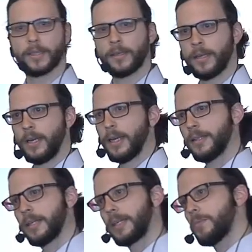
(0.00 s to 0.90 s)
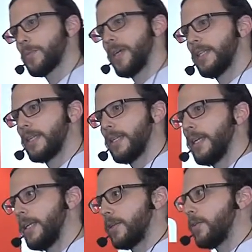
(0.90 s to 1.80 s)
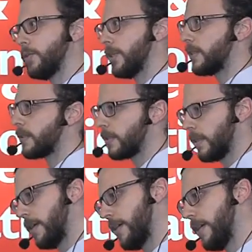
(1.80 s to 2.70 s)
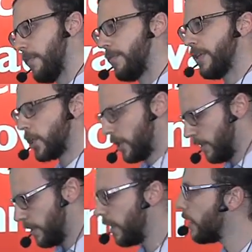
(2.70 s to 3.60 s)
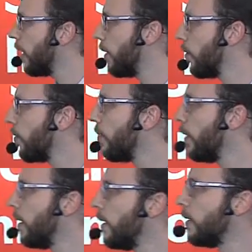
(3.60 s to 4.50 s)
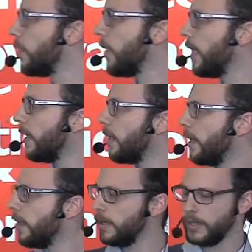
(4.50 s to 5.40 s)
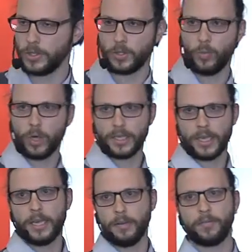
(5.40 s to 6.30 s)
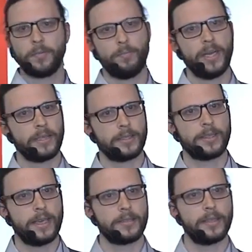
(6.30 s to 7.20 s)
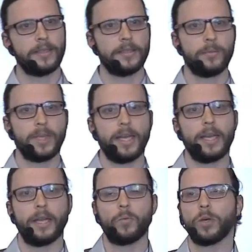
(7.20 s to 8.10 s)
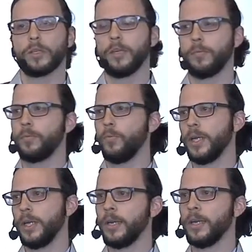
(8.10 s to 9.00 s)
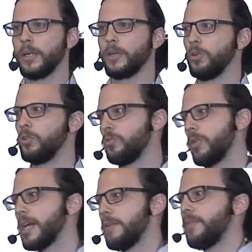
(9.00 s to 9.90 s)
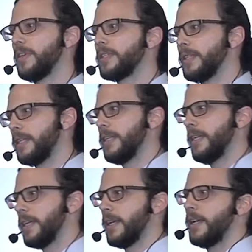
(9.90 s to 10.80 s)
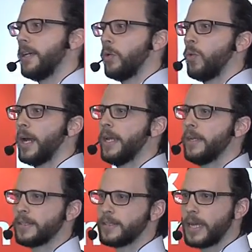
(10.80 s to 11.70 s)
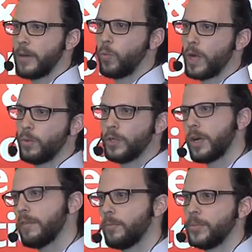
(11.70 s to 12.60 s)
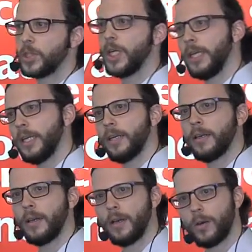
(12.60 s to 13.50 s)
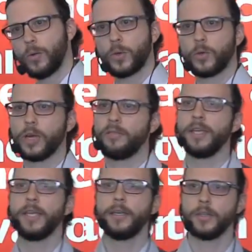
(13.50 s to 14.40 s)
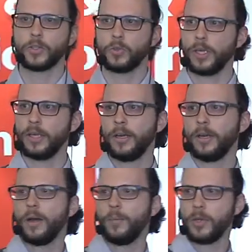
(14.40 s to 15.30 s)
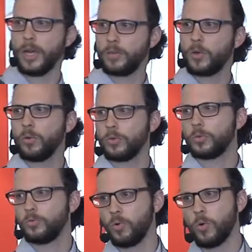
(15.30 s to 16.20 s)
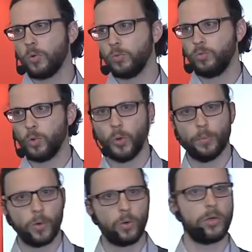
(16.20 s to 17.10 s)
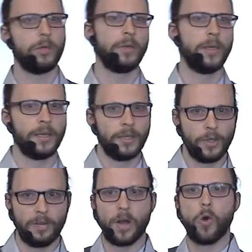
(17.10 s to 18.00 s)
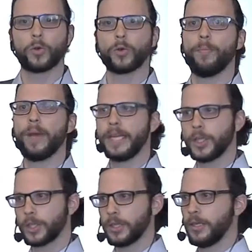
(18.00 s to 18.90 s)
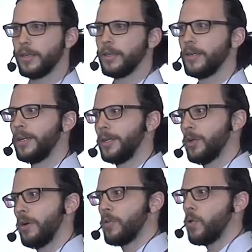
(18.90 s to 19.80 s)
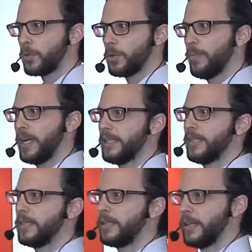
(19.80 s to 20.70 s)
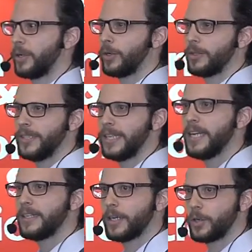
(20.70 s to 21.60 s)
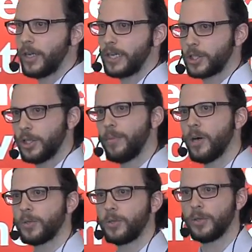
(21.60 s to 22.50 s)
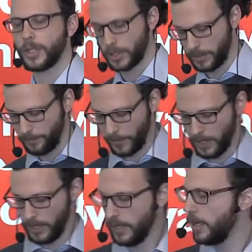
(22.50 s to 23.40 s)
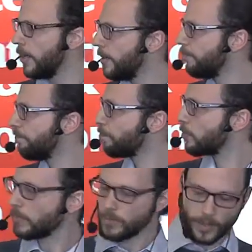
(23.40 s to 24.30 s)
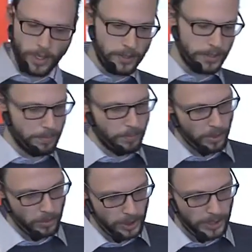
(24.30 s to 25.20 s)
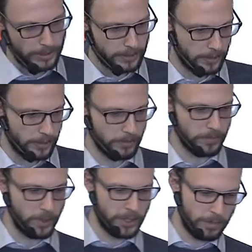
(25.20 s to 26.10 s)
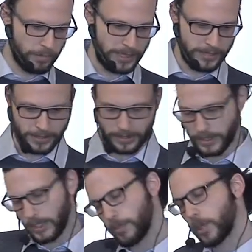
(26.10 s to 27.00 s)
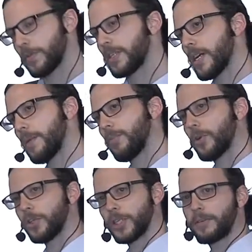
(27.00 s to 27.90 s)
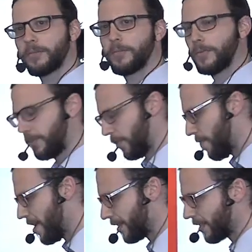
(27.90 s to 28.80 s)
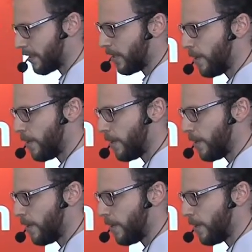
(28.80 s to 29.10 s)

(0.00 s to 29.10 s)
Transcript: And that comes basically into this efficiency kind of thinking. So what if, Bengt said that in the beginning, what if we could drive a city in a way, the same way we drive a machine or we drive an industry? I mean, you have a control room, or you have an automation, you have automated data collection about a condition. And this project, which is basically a little bit of a side project from us,